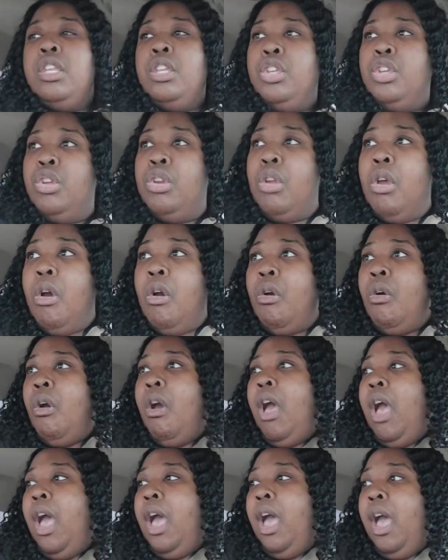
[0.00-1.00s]
you know,
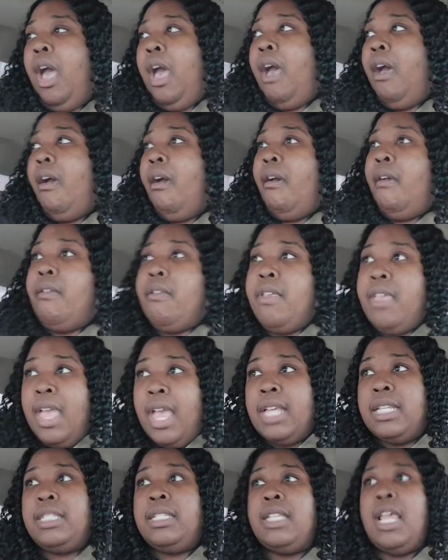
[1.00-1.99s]

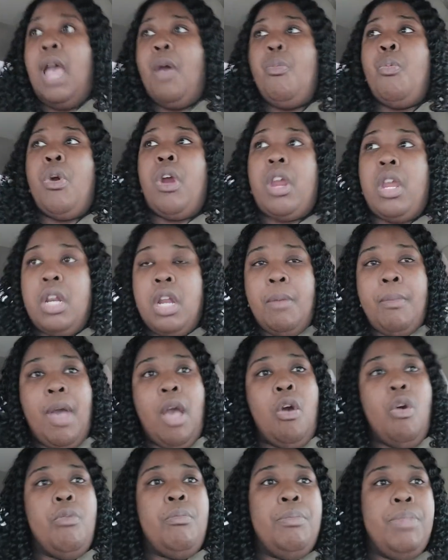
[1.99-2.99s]
yes, I'm working on
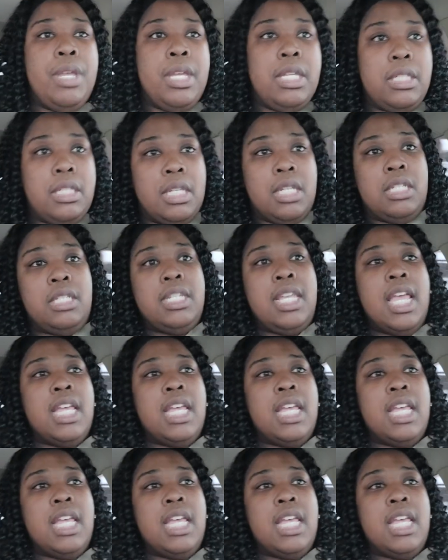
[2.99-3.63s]
my own business.